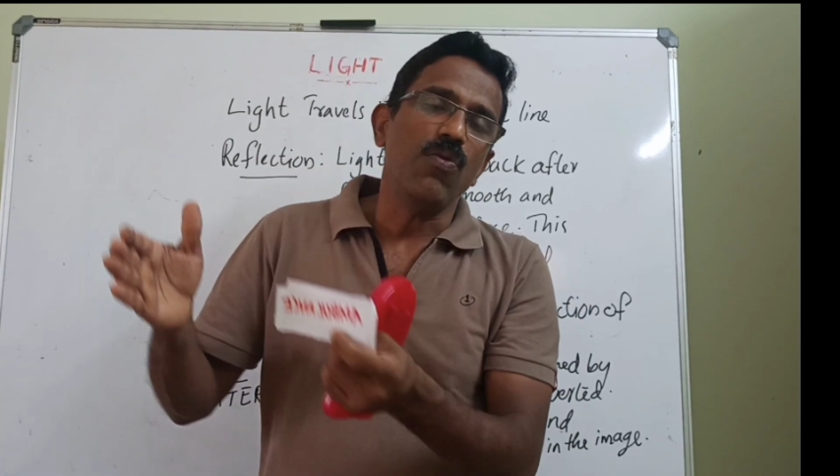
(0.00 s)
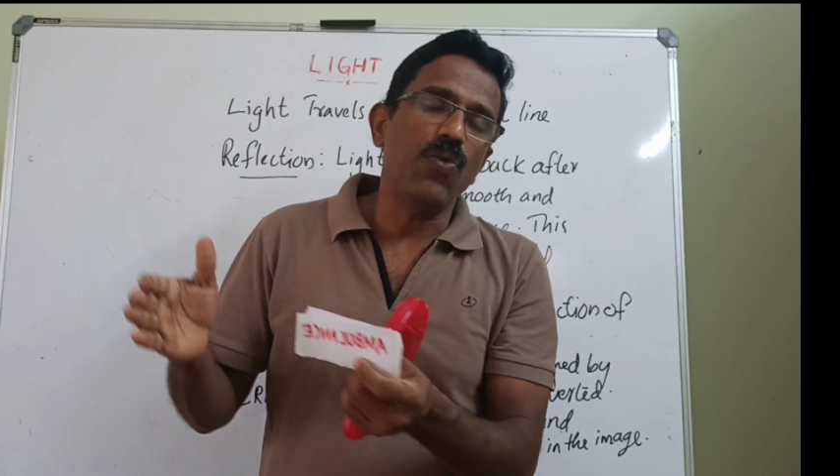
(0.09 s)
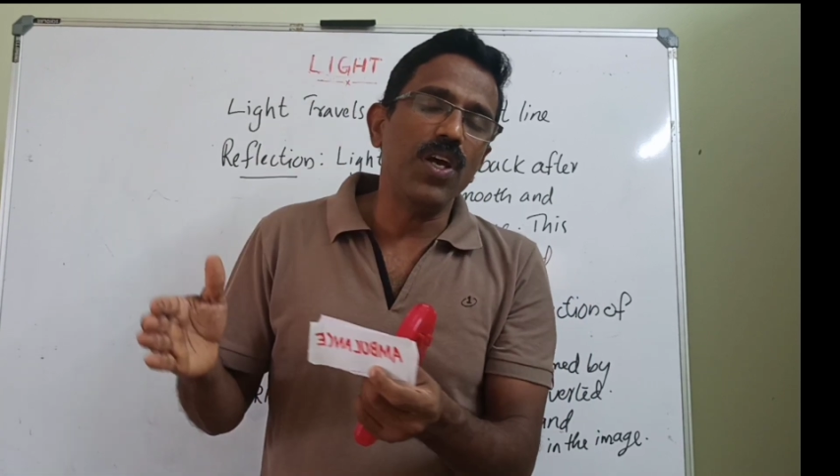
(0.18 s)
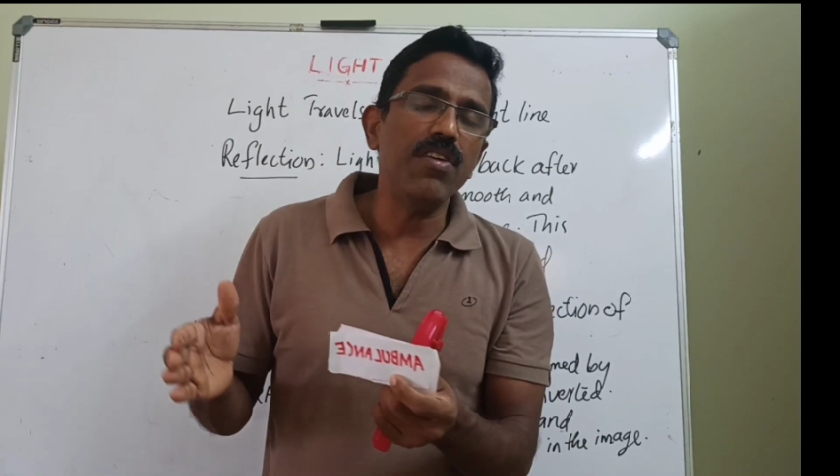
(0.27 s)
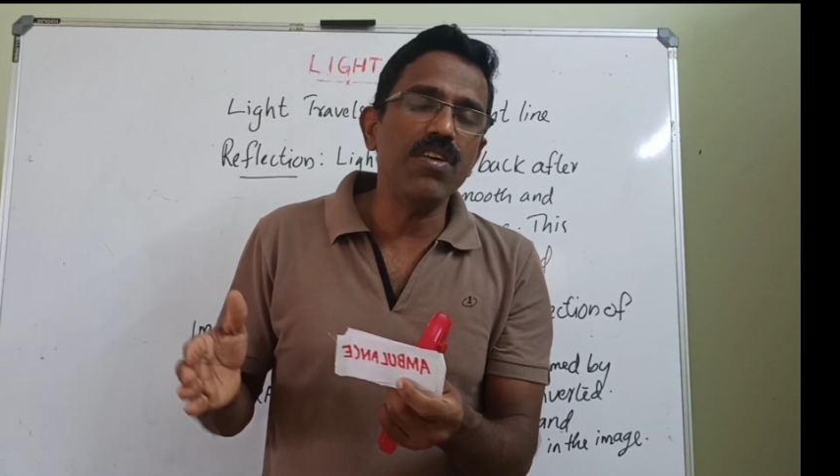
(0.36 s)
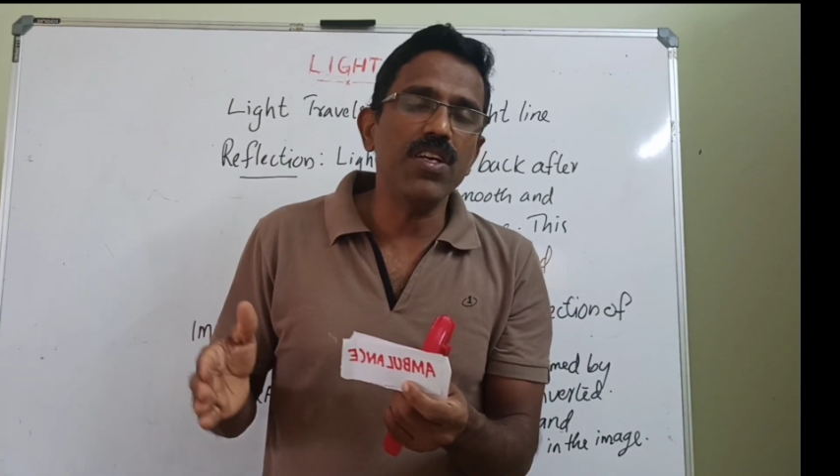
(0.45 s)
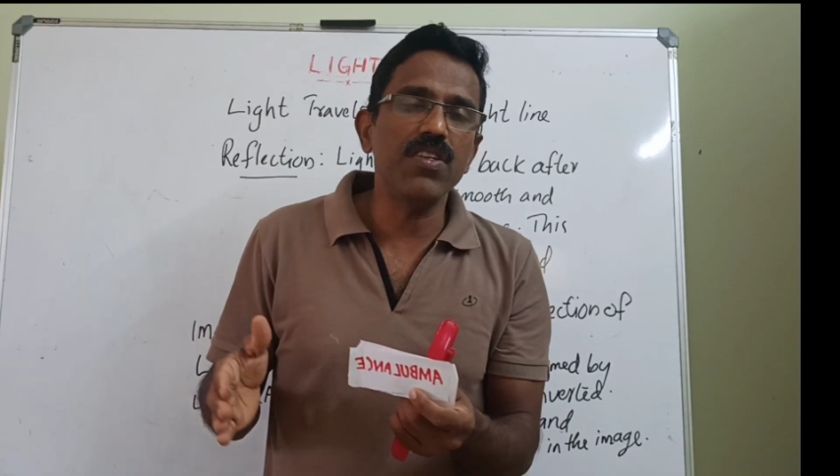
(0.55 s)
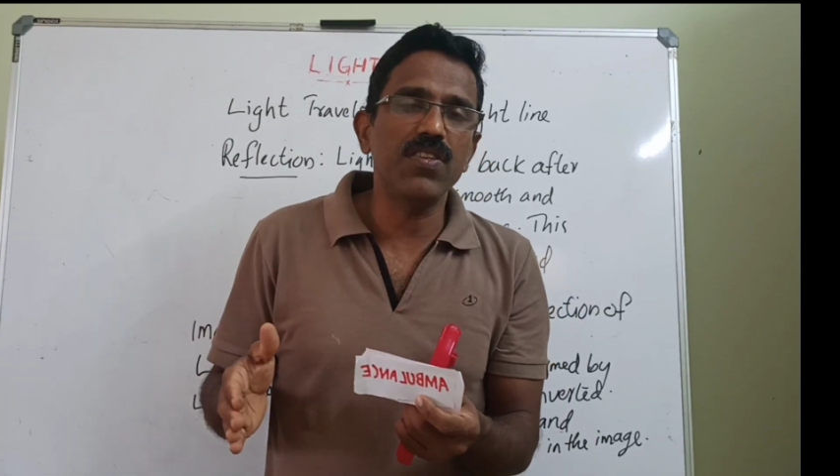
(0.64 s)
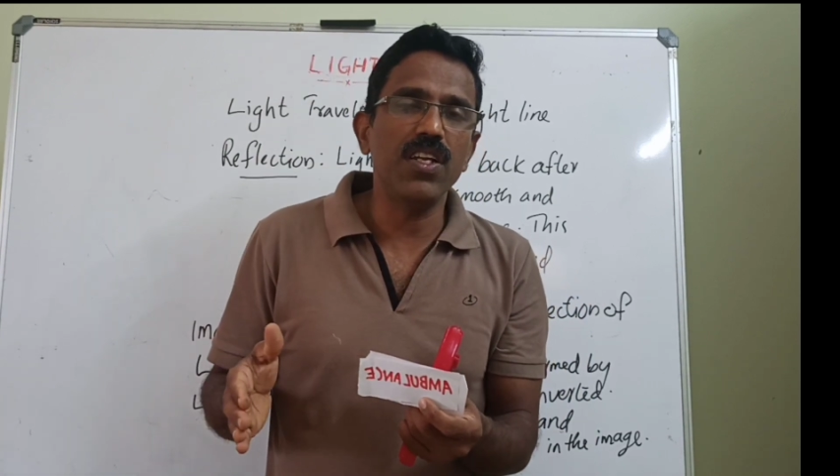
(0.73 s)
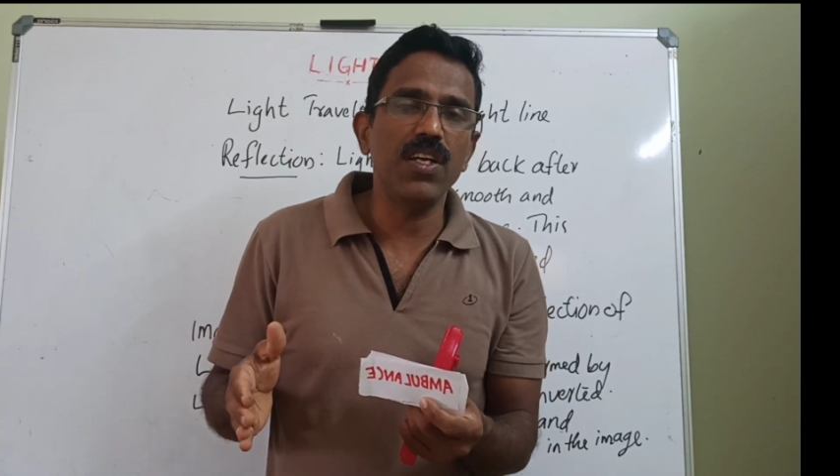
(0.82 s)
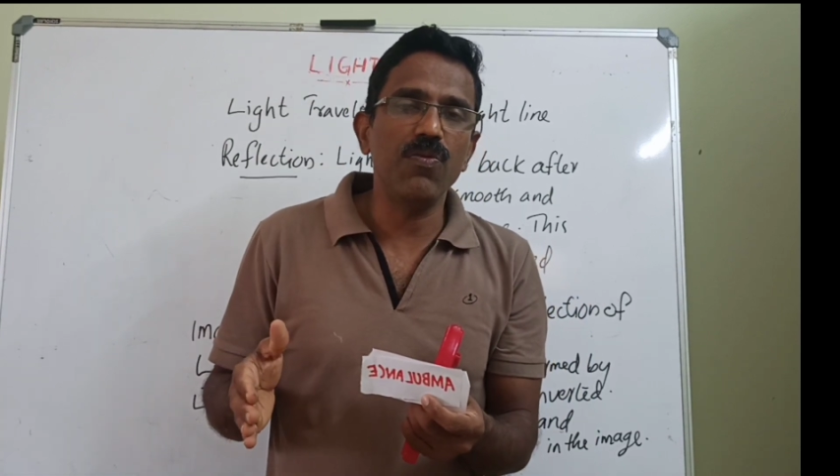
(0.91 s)
very
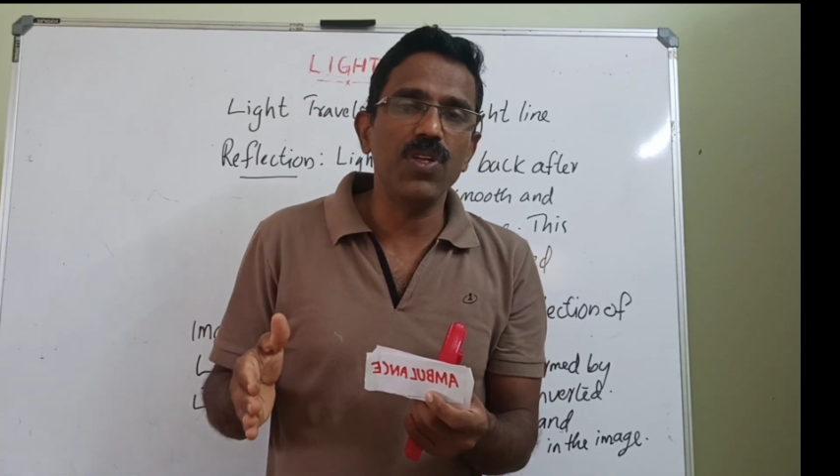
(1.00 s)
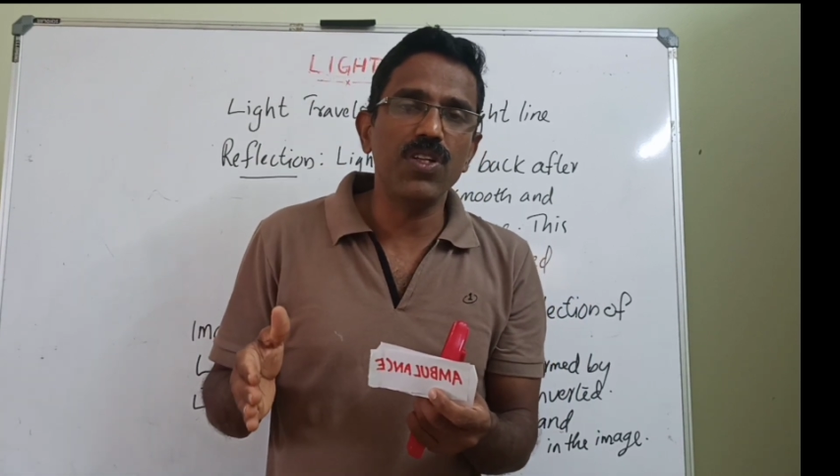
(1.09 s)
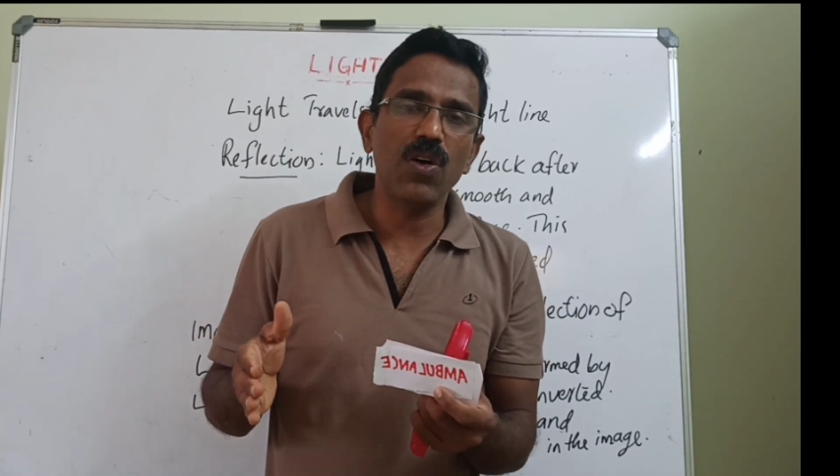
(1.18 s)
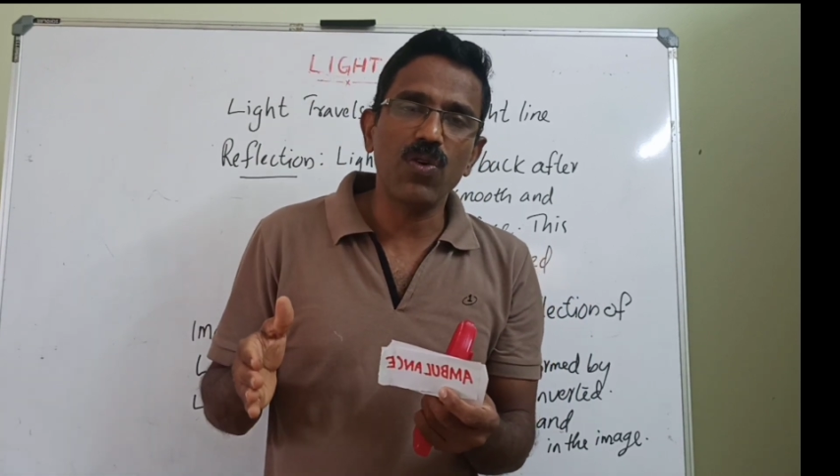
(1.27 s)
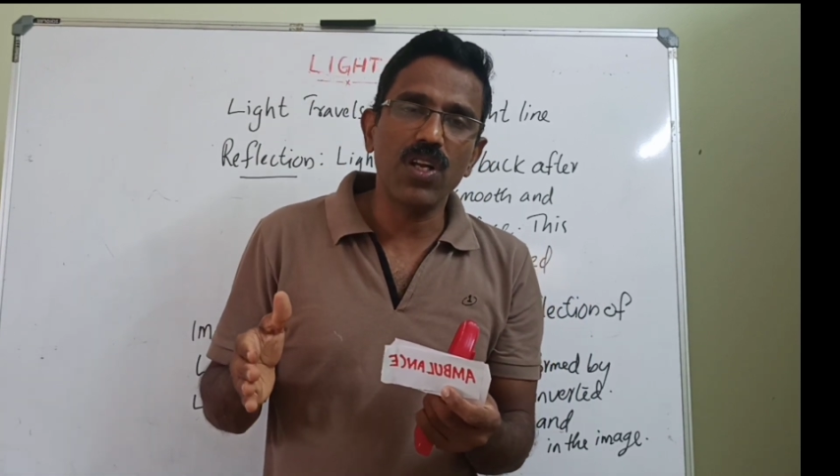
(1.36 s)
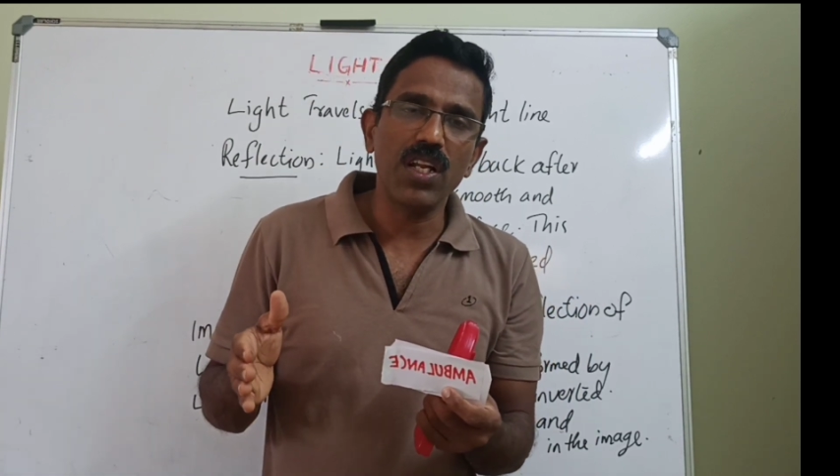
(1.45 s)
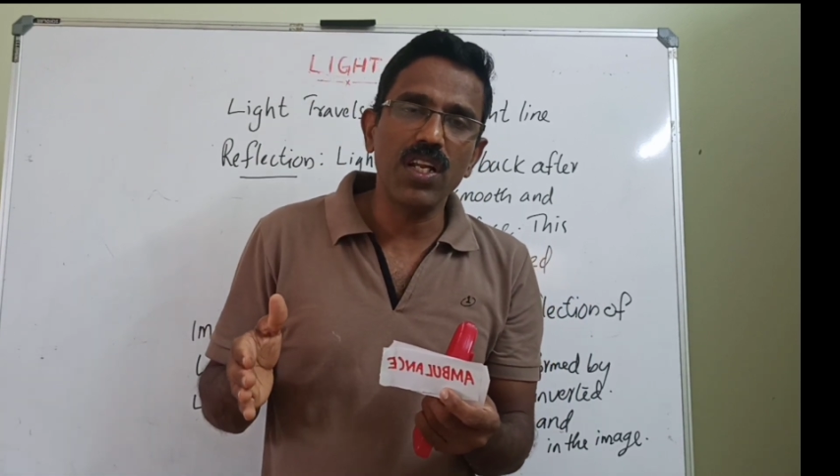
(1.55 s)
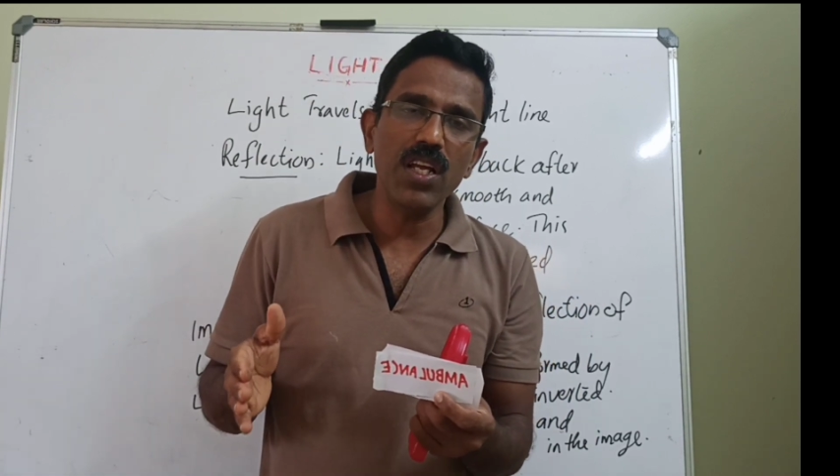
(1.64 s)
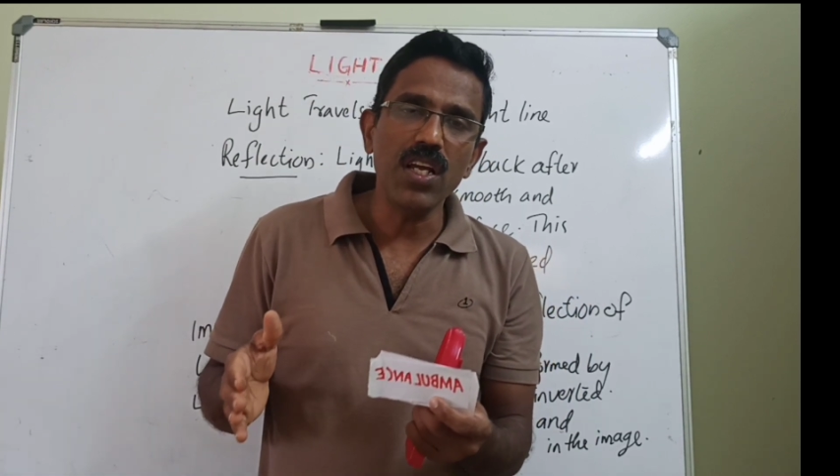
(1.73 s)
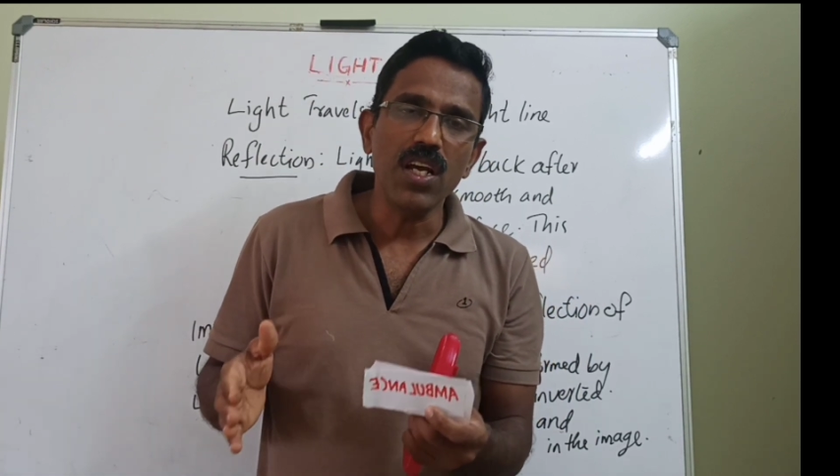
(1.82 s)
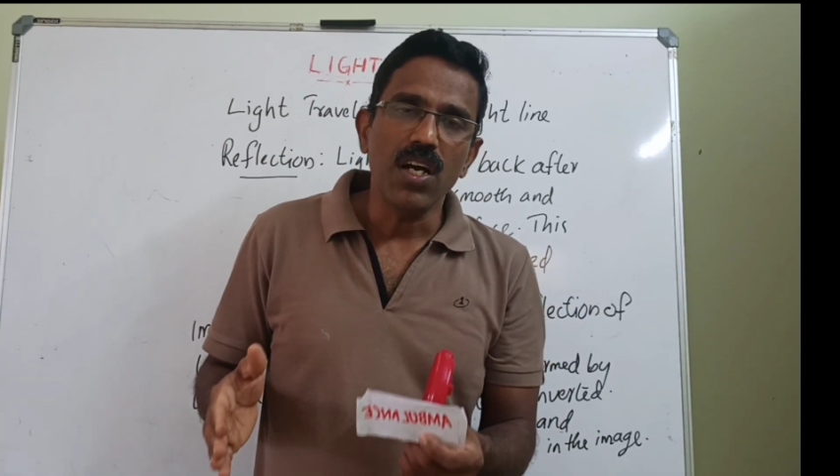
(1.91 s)
easily without
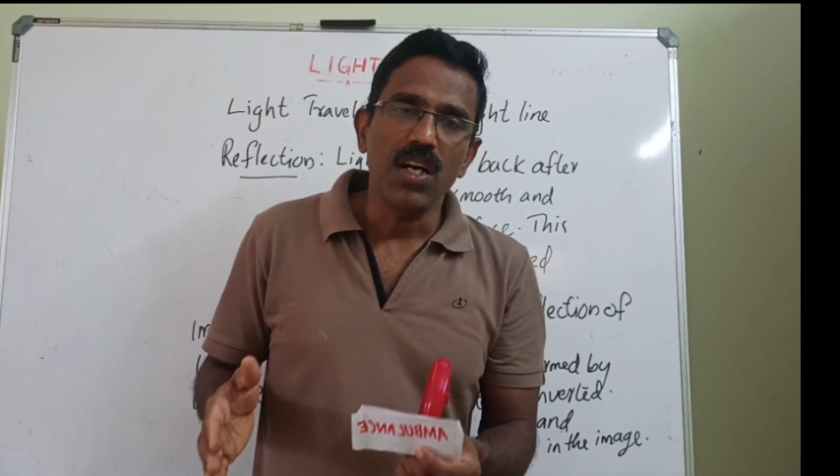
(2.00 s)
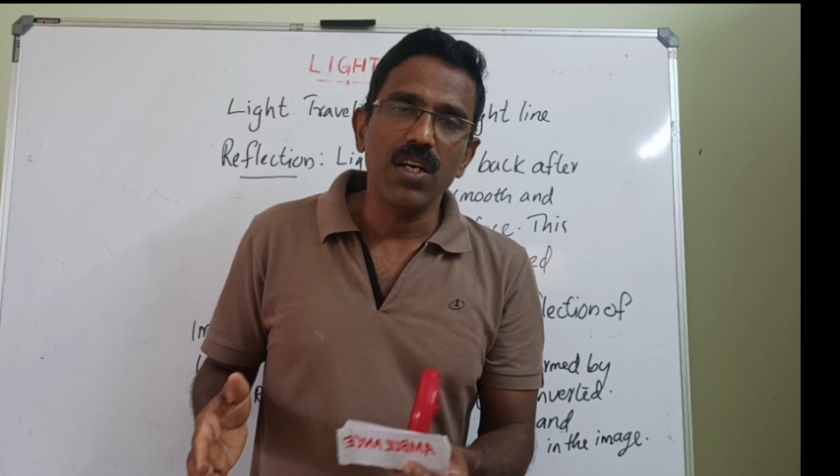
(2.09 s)
any